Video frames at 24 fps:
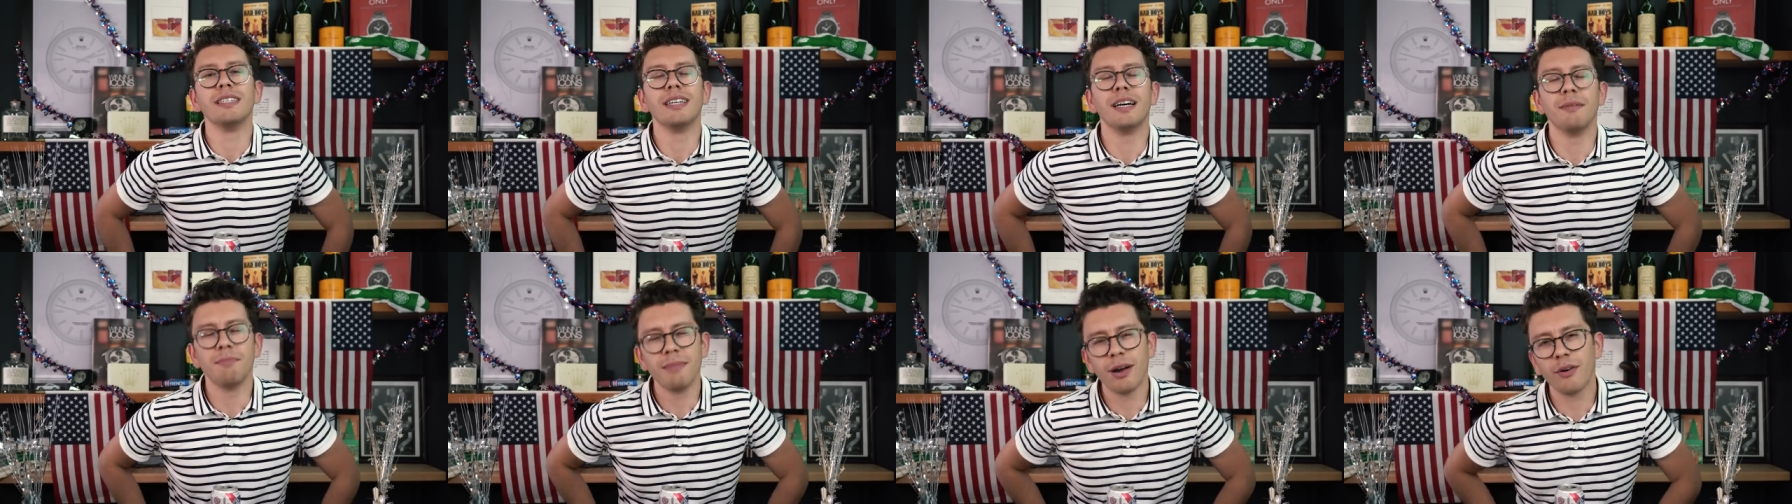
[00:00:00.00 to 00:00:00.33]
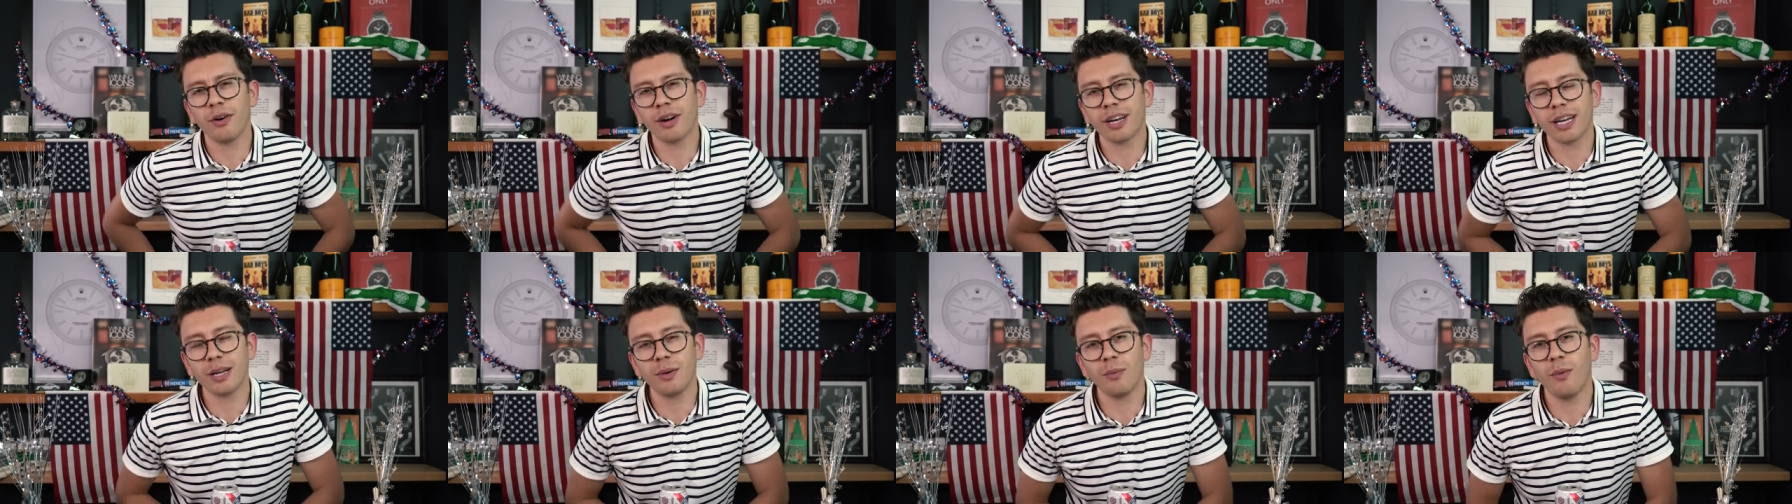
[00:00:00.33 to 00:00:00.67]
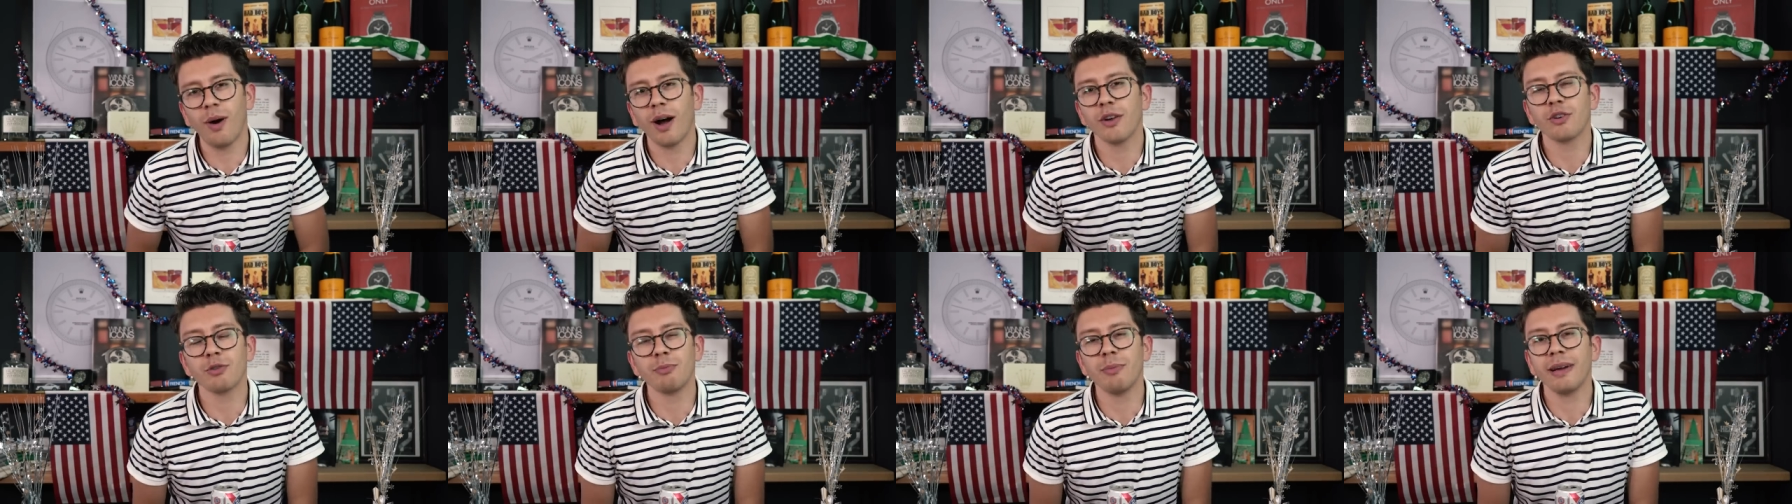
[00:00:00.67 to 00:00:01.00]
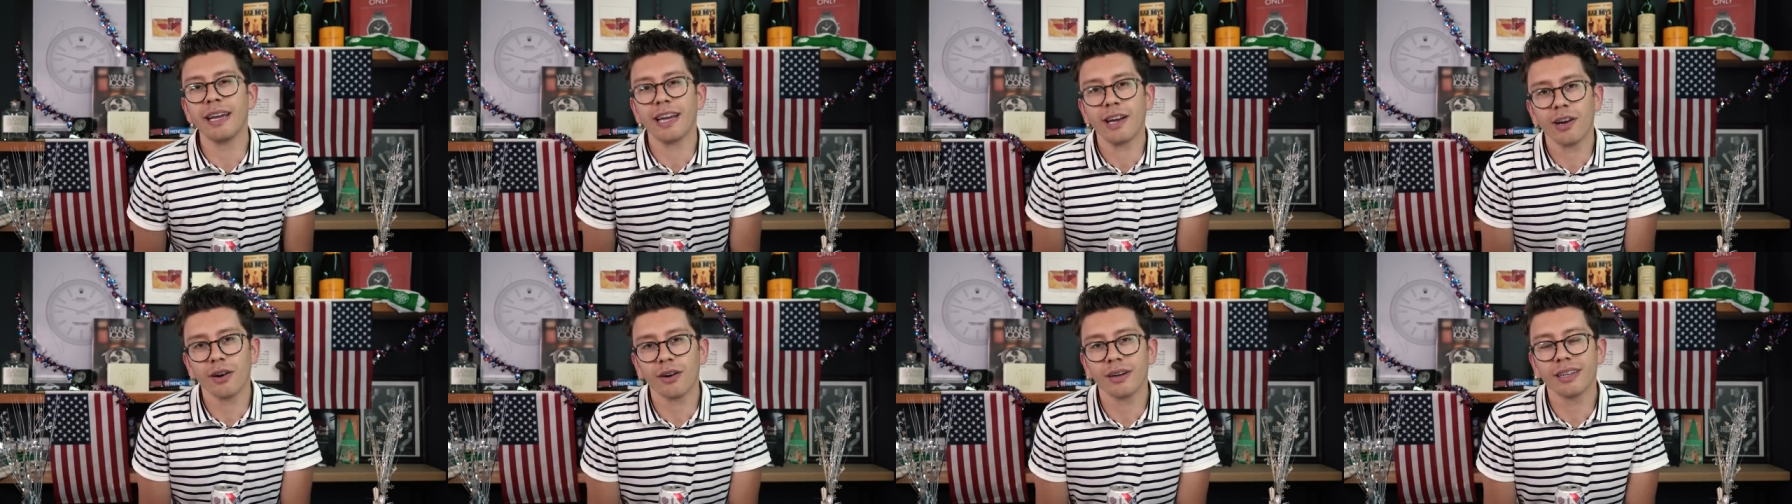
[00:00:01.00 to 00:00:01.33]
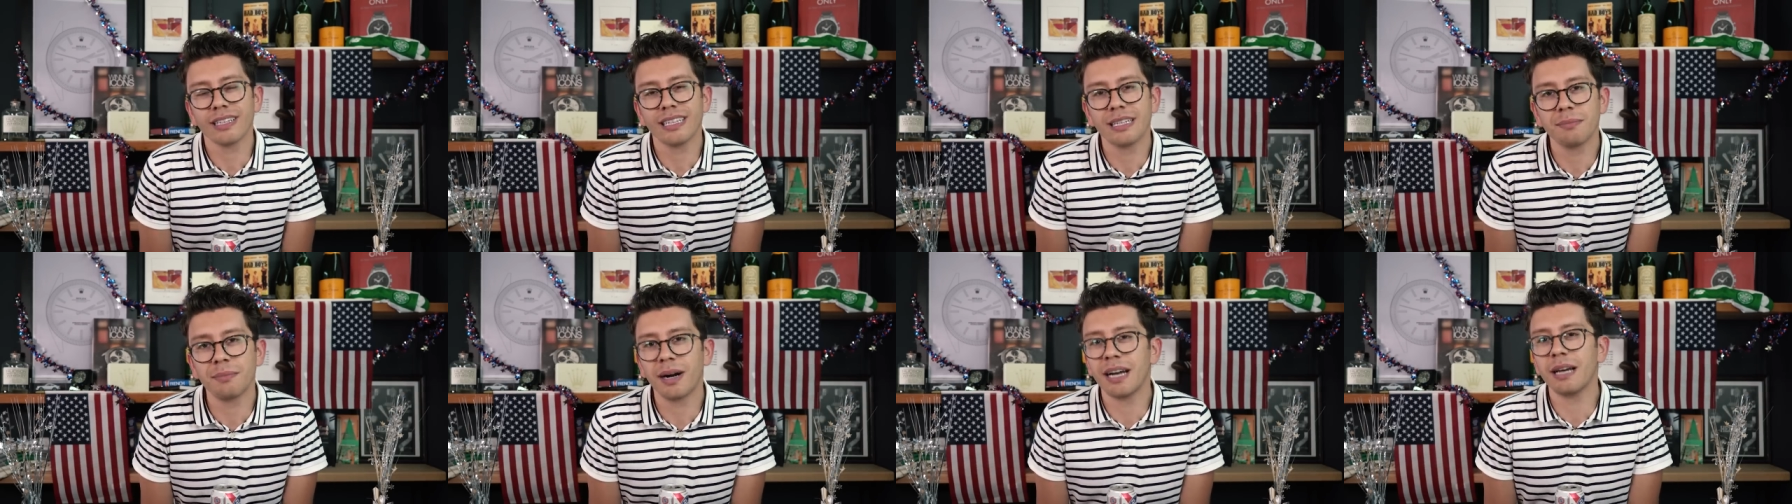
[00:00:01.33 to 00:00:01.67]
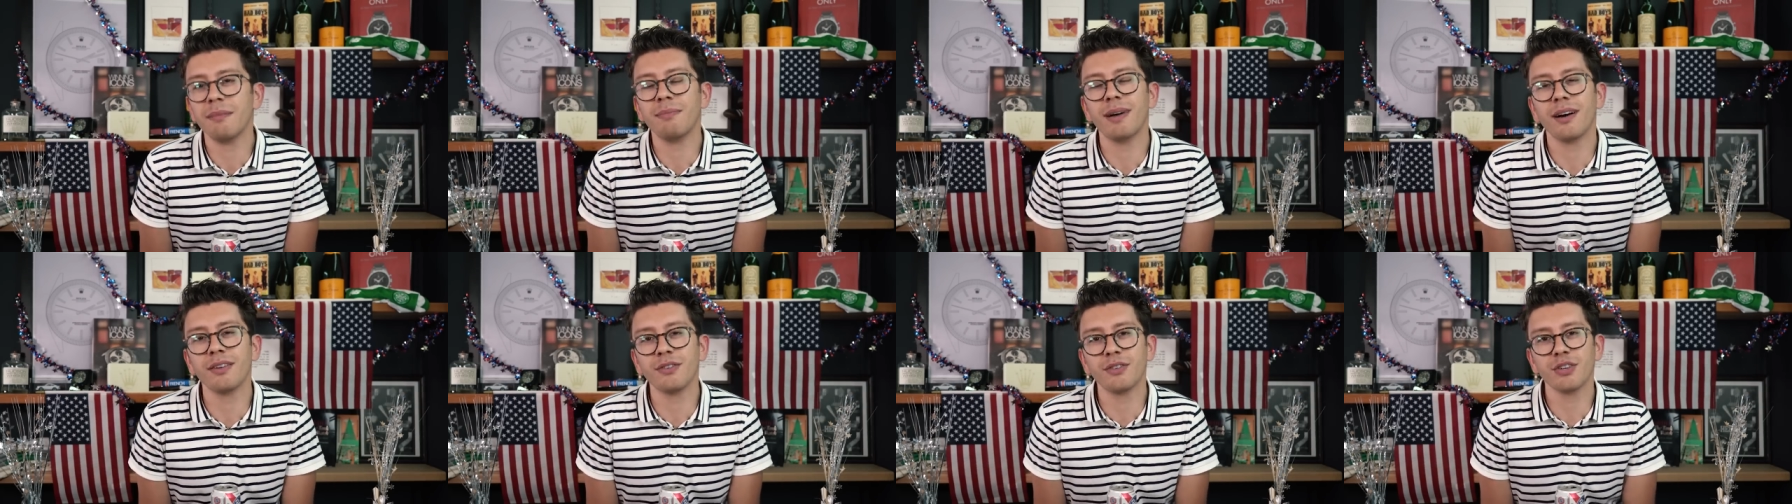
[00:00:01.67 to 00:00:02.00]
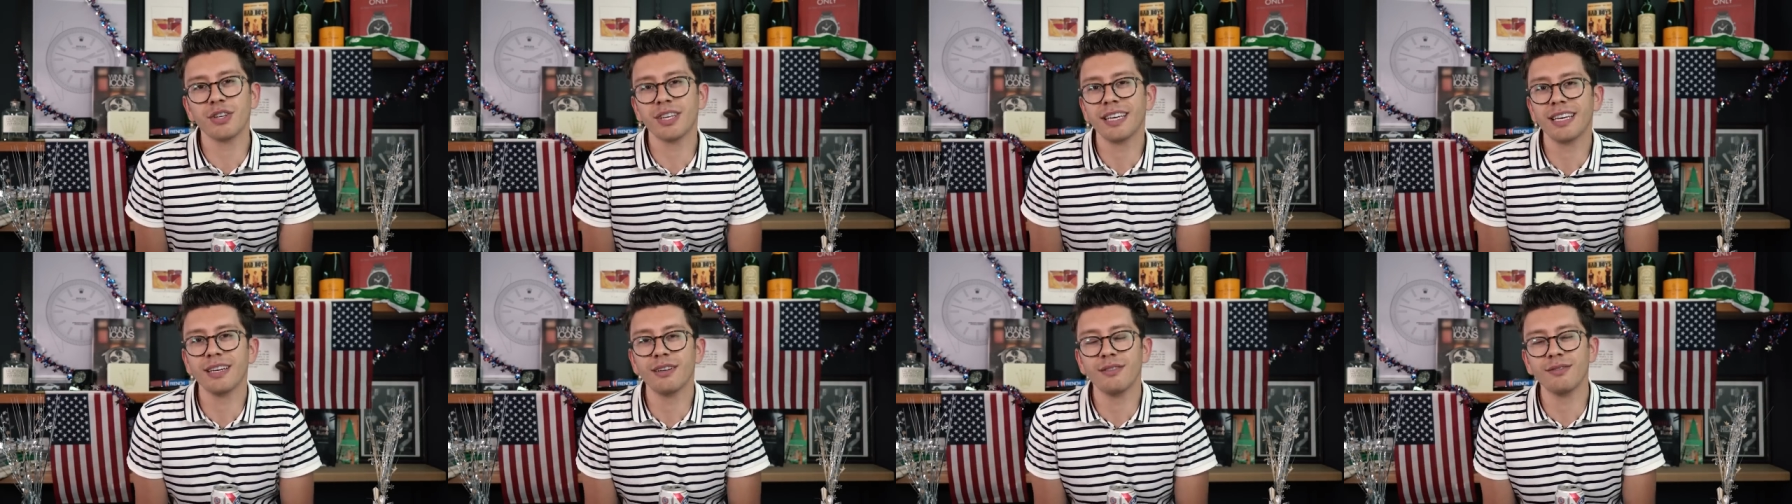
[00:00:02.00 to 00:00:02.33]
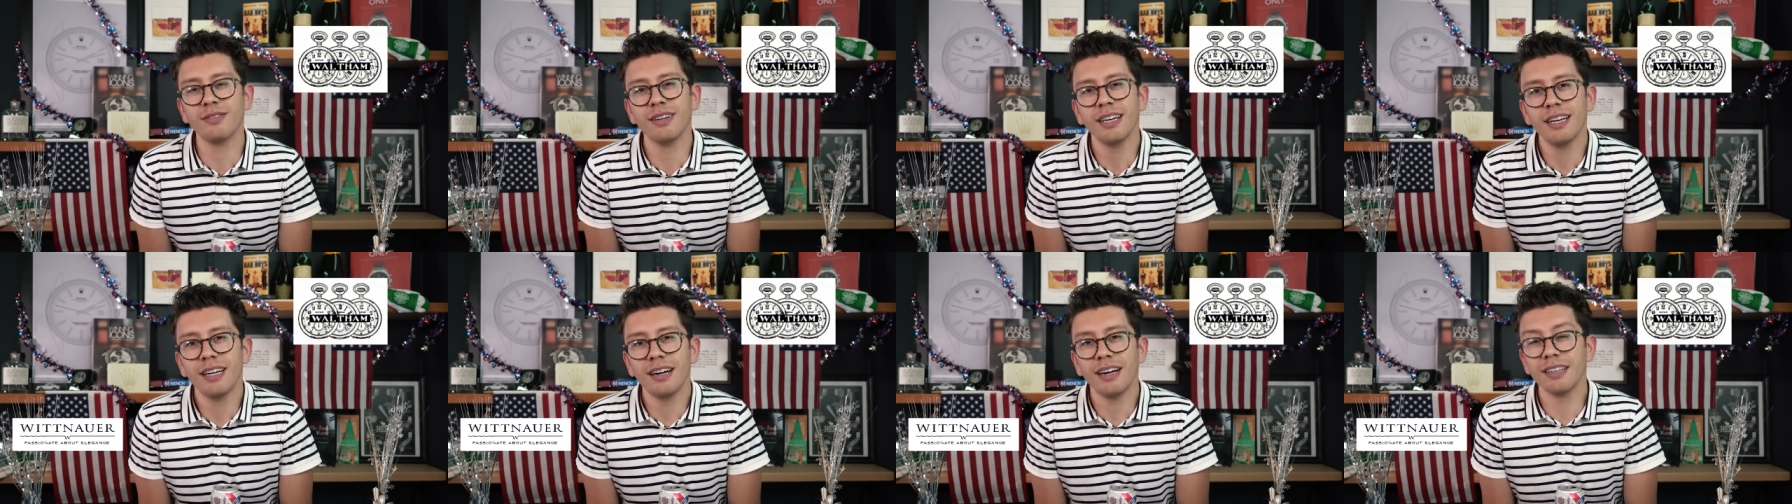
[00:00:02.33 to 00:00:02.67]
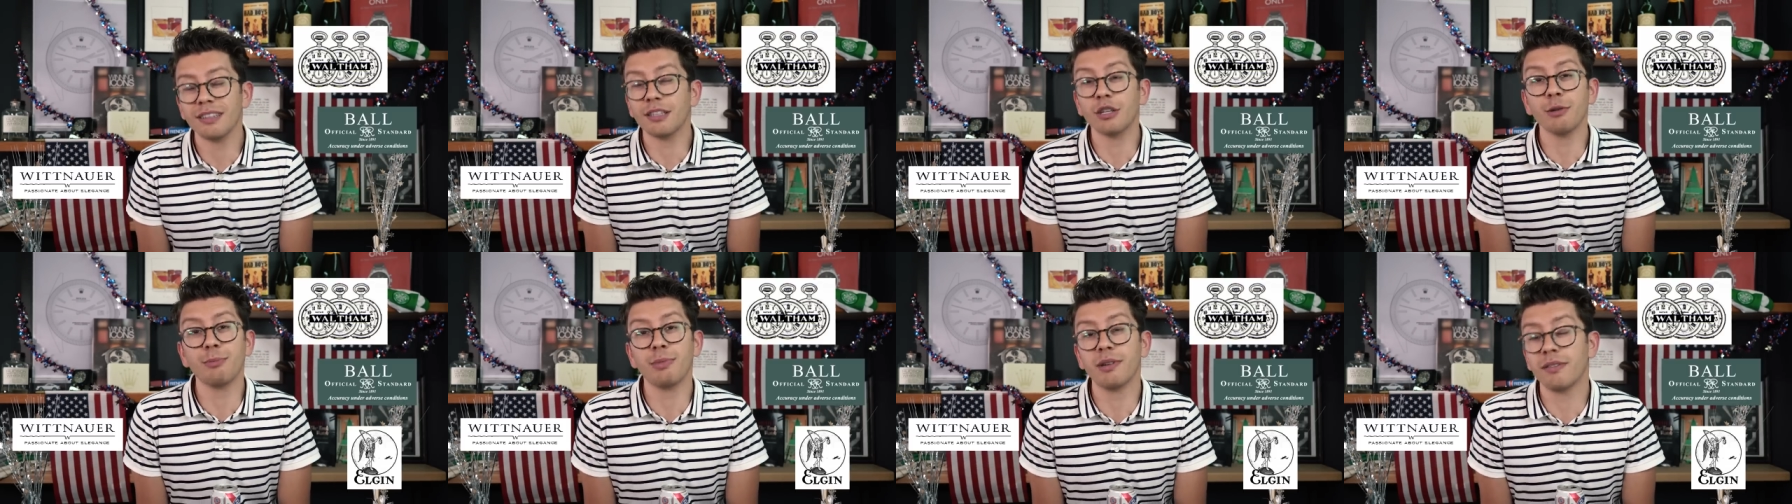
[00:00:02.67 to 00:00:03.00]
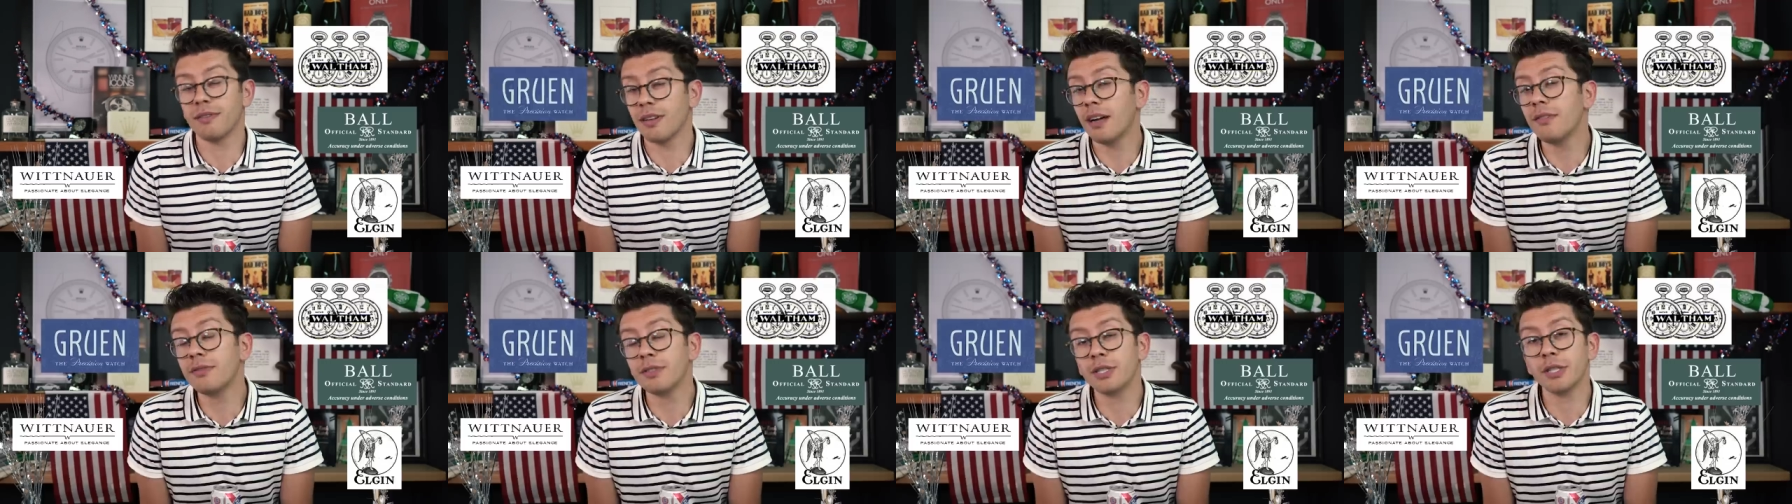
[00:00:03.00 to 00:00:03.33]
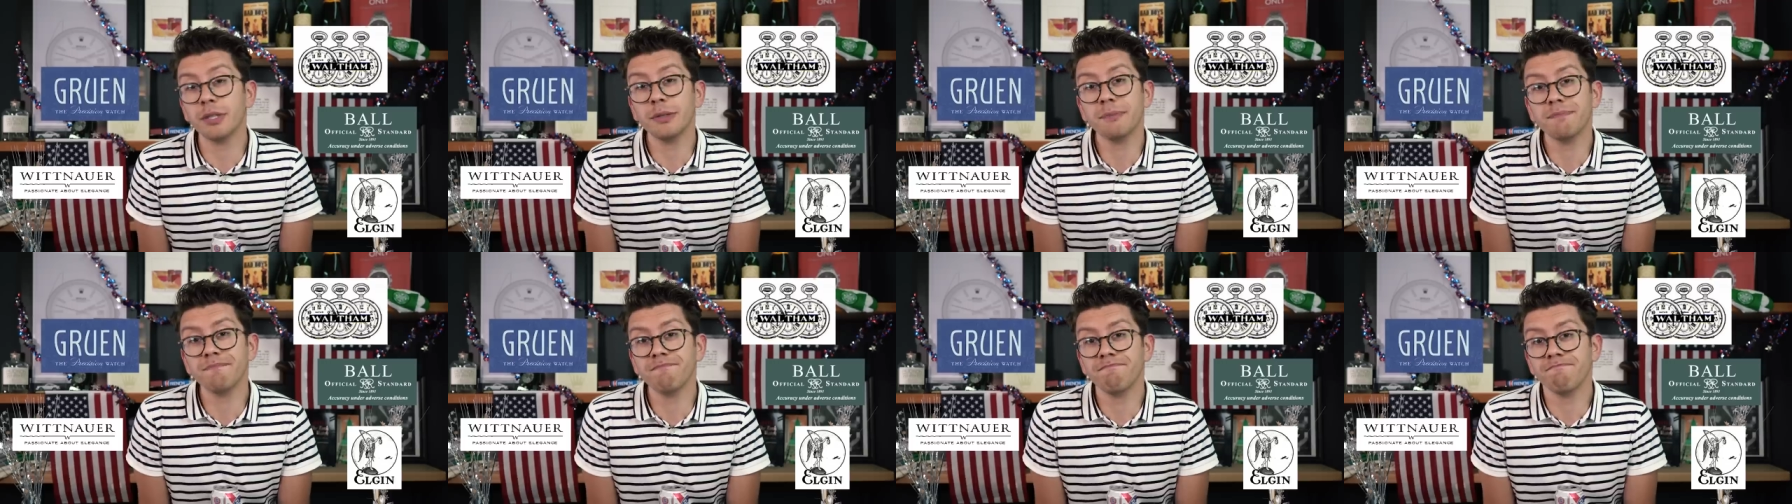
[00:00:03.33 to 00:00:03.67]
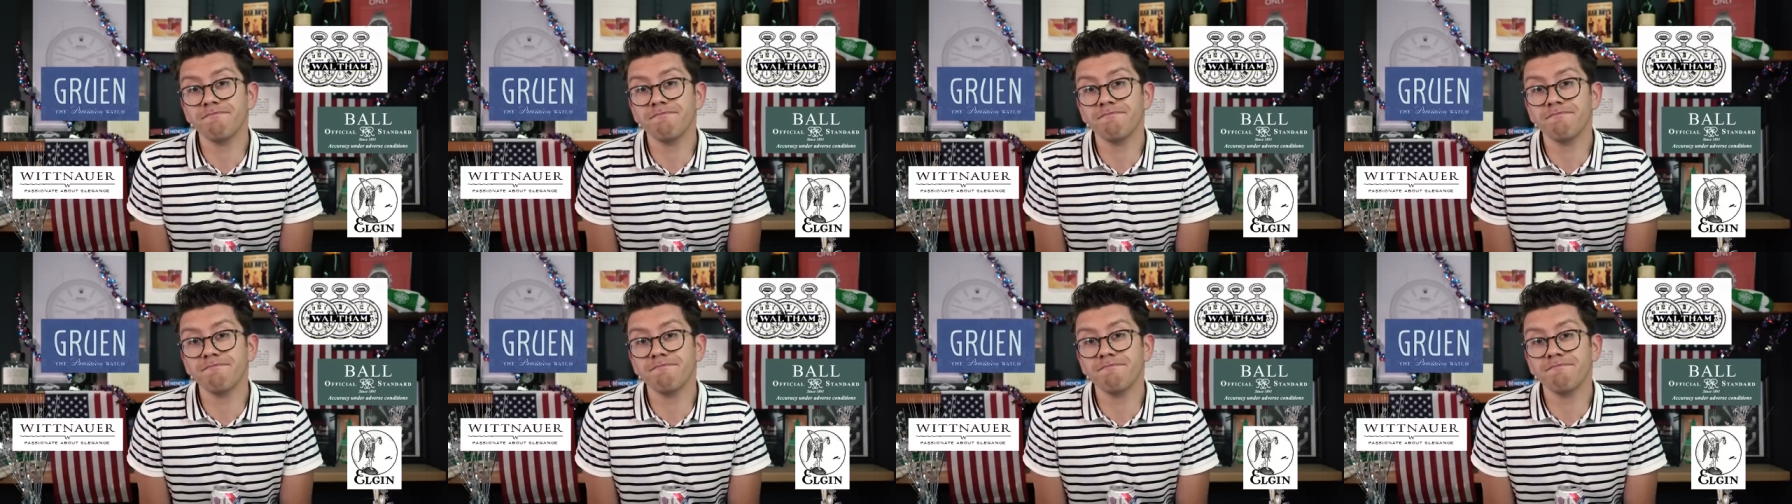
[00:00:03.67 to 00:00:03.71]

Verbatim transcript: American watchmaker am I about to give a little bit of love to?